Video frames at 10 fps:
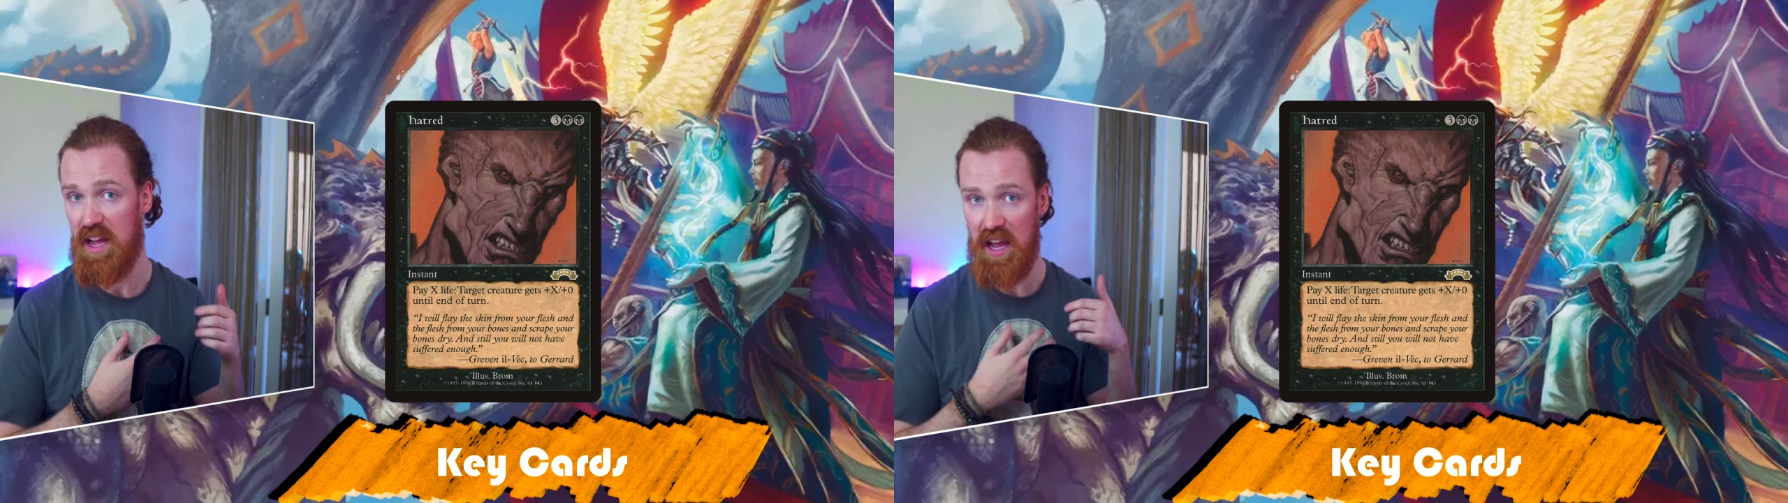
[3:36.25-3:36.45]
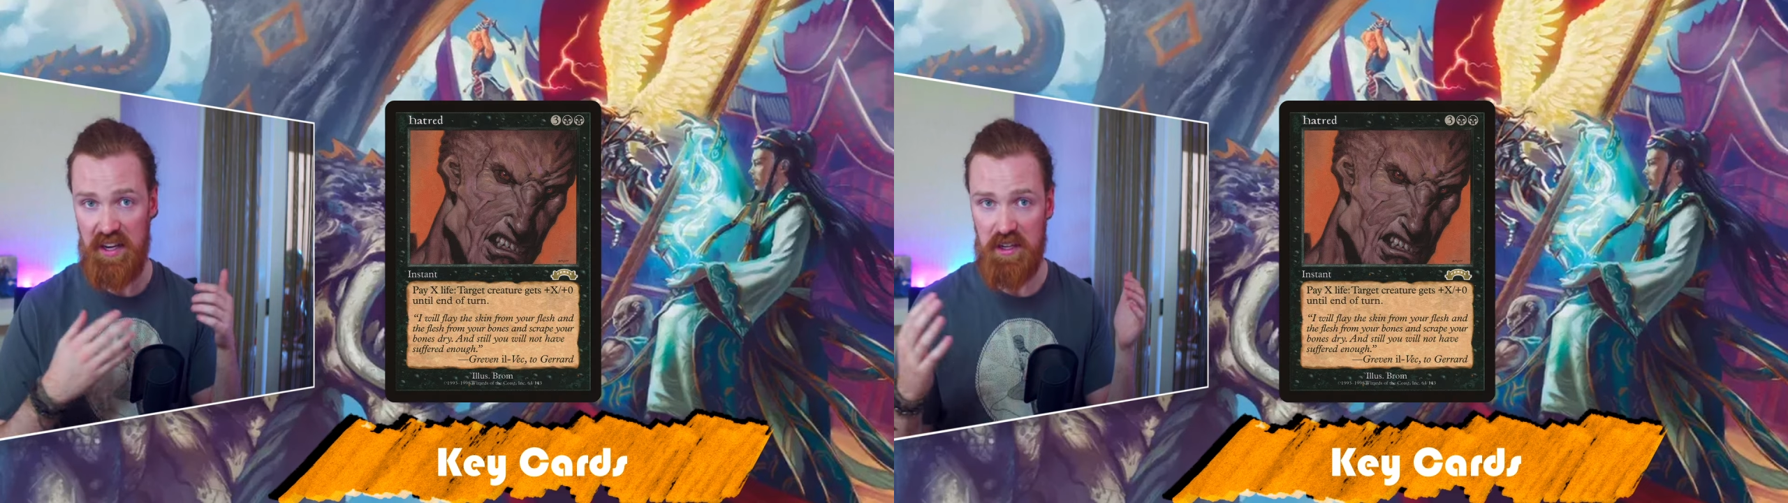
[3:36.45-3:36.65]

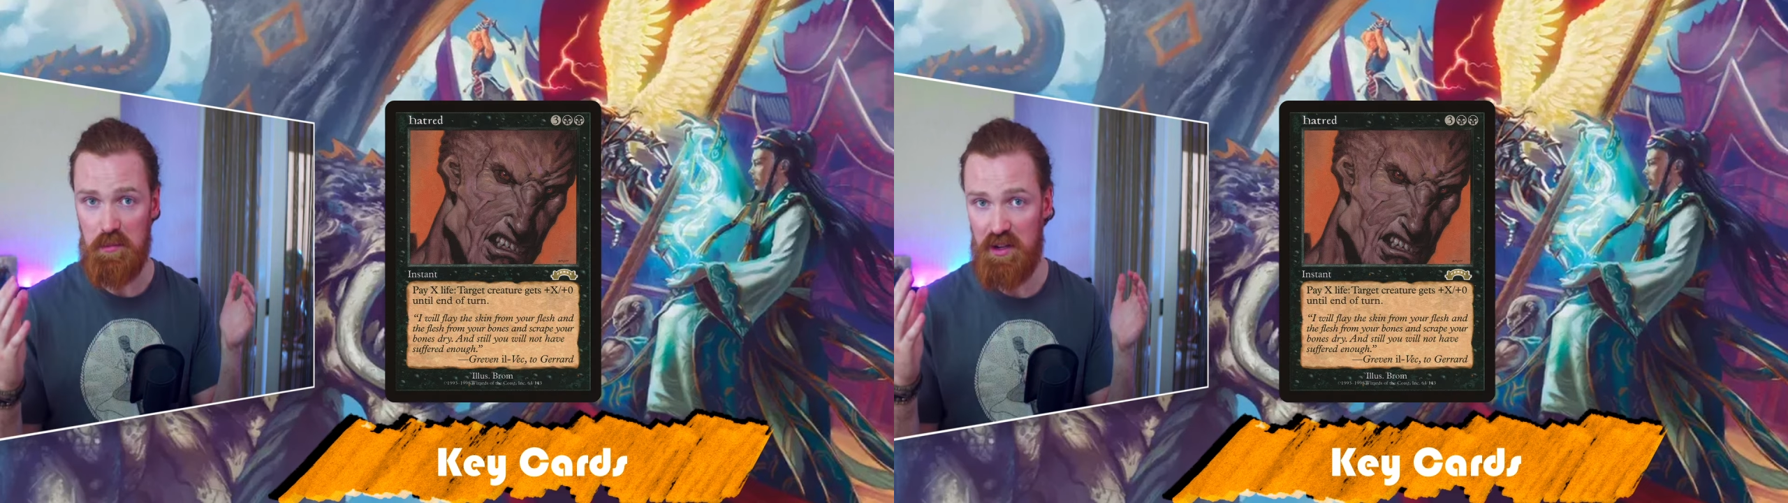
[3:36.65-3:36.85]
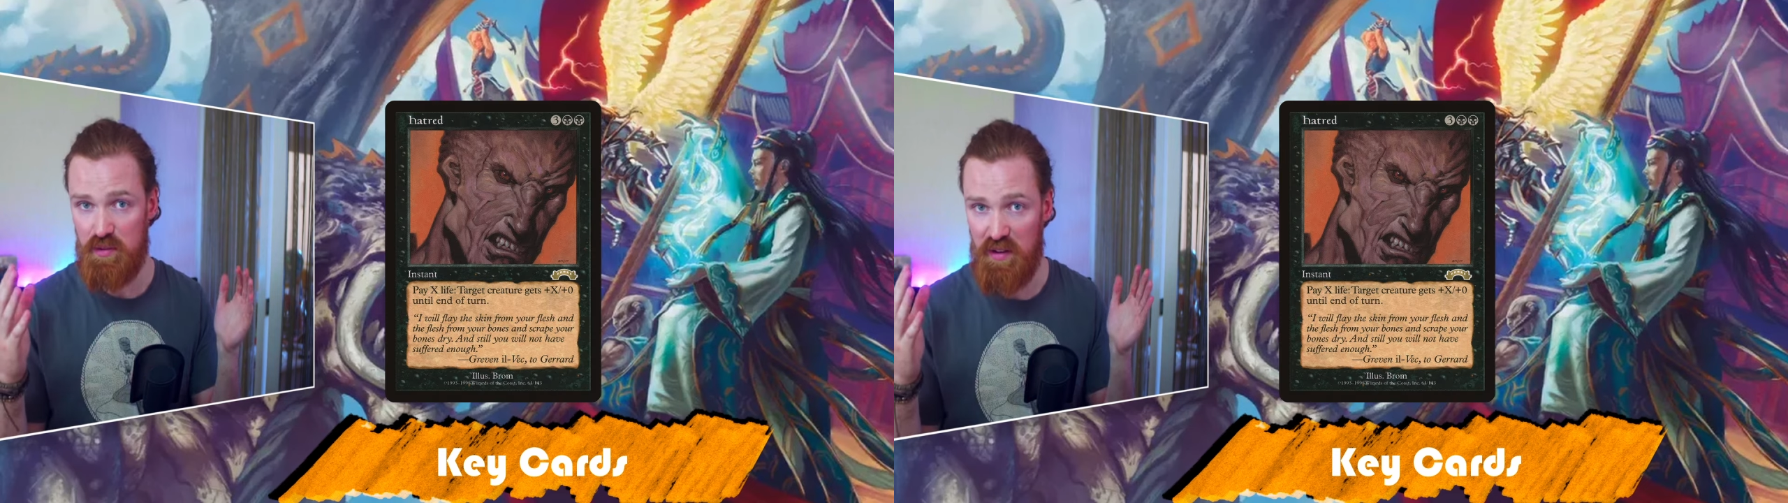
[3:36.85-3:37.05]
any
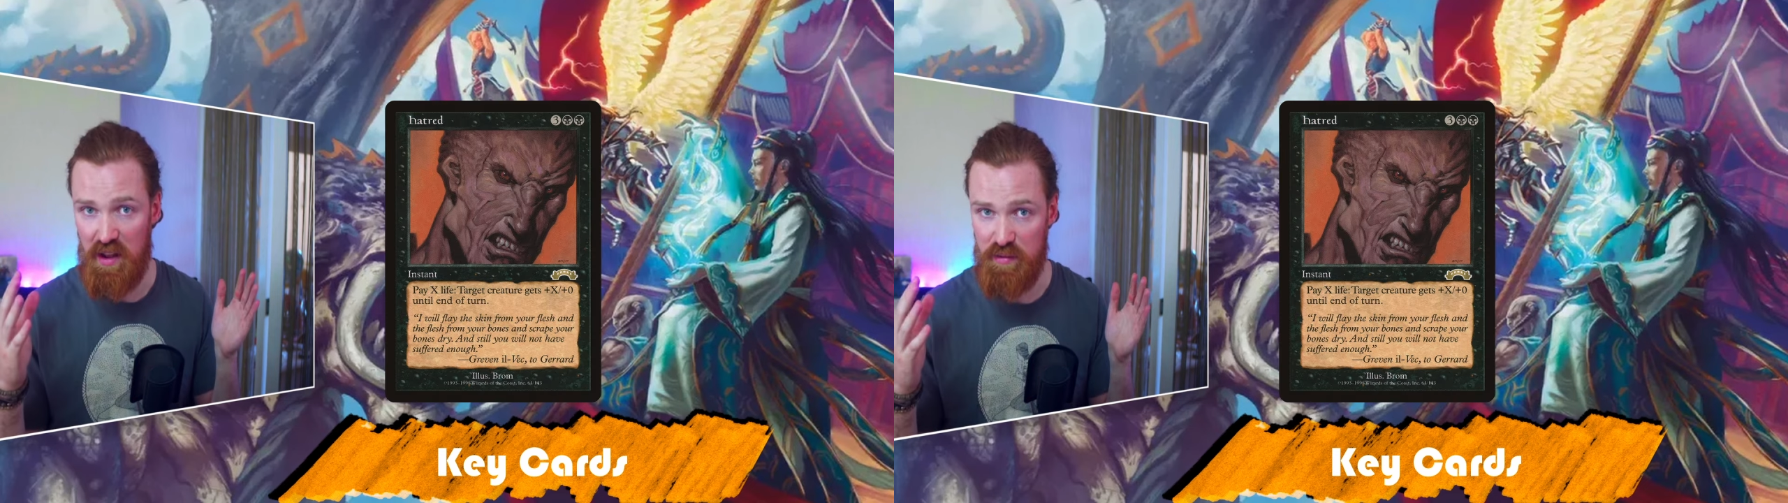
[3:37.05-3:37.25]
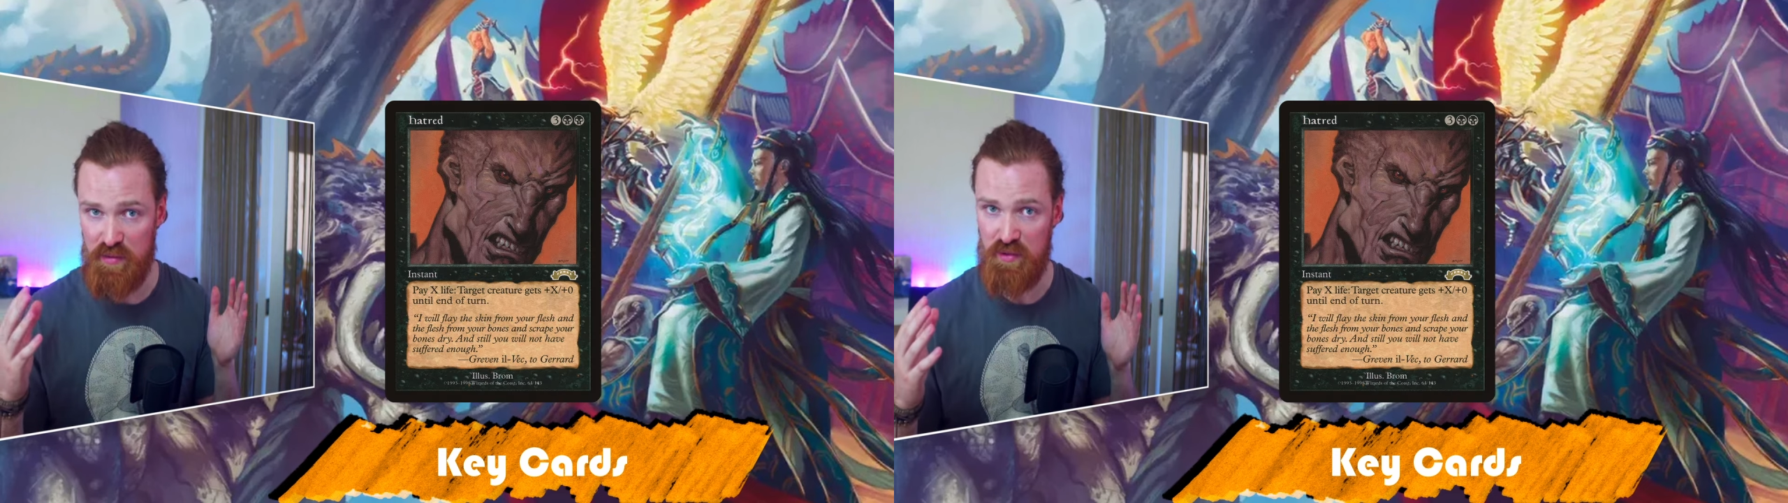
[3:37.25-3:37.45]
amount of
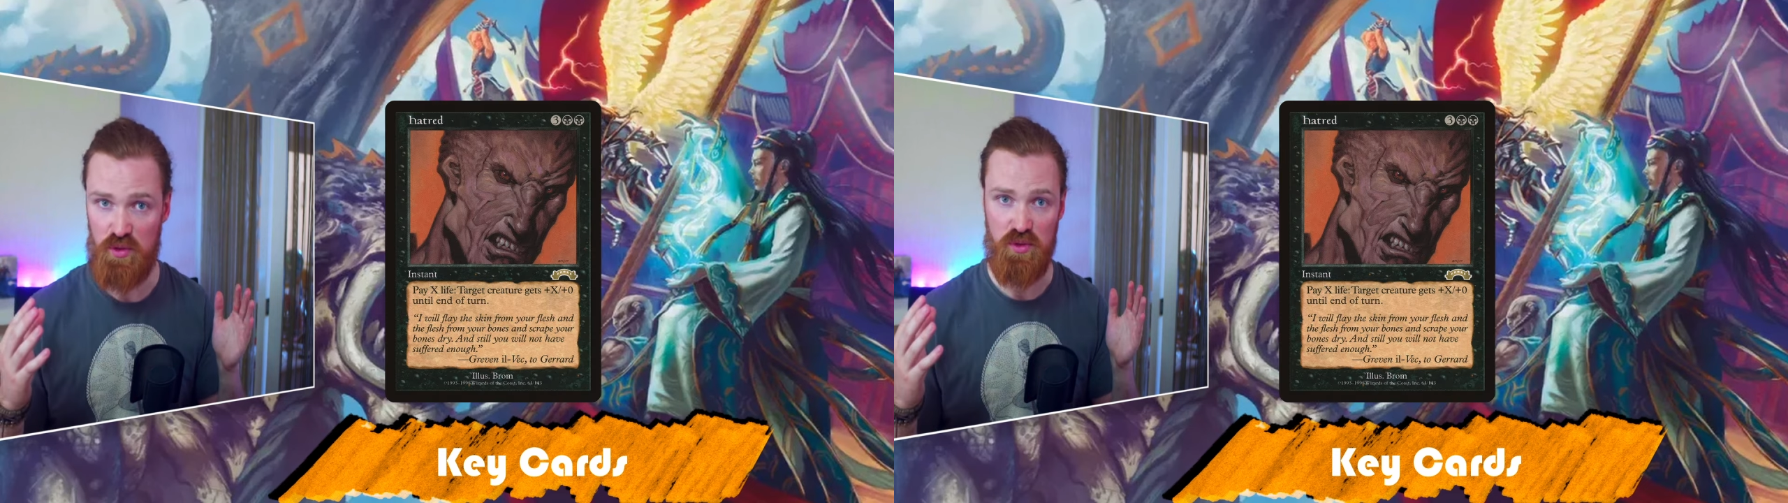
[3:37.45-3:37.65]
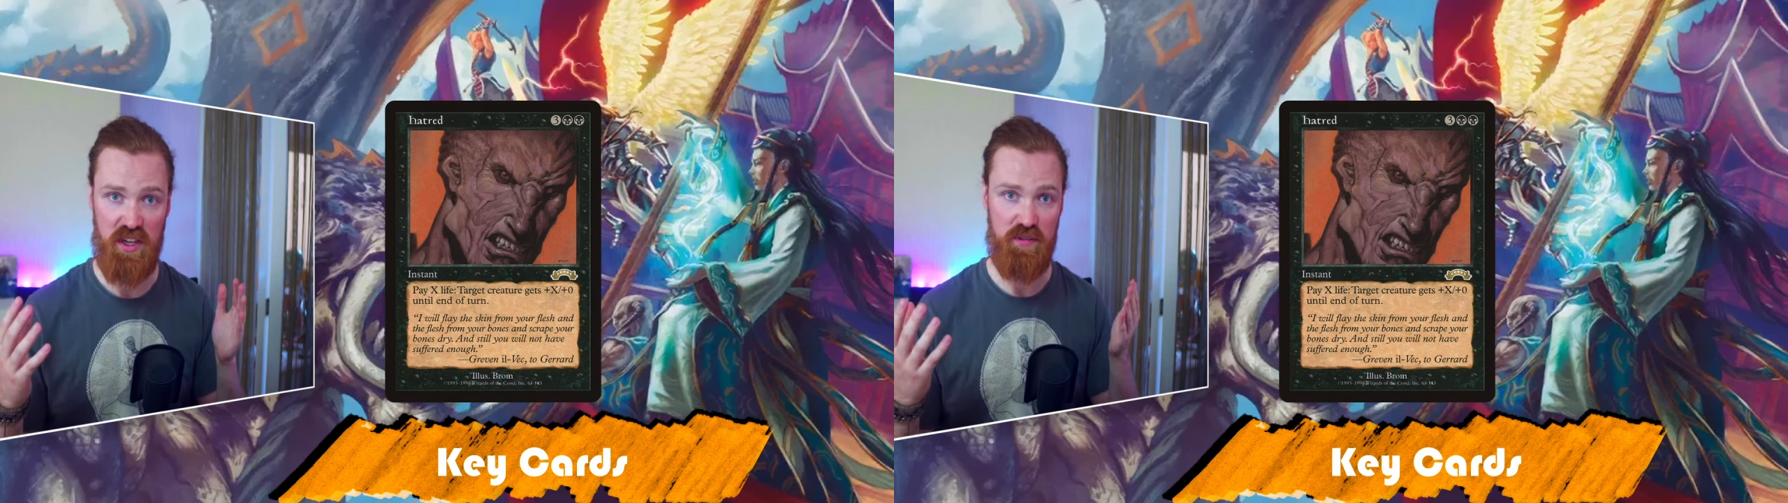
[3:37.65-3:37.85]
life
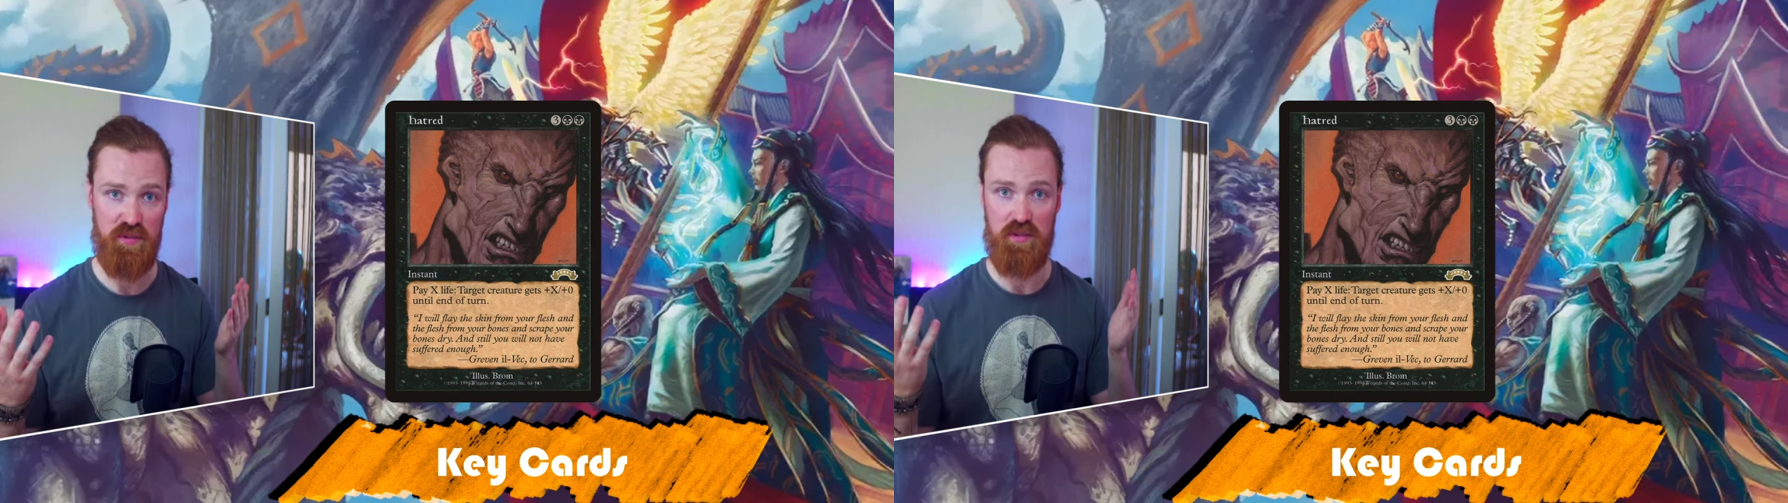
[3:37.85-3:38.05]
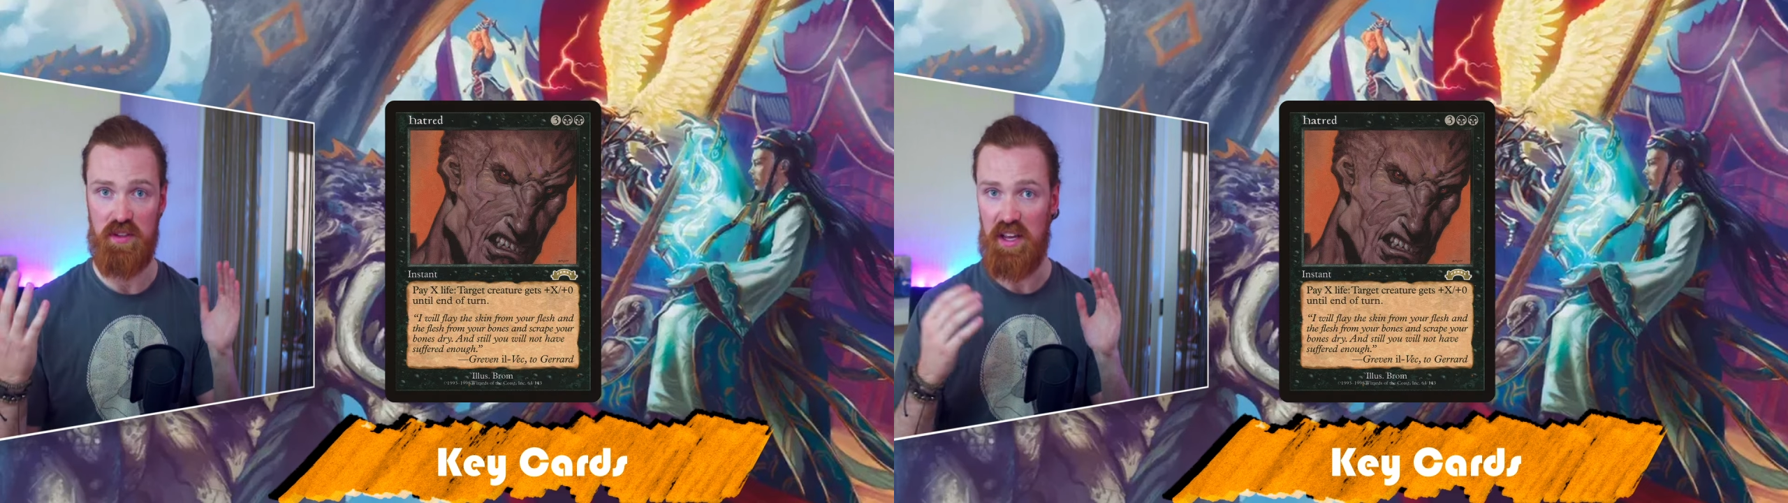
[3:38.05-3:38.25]
to give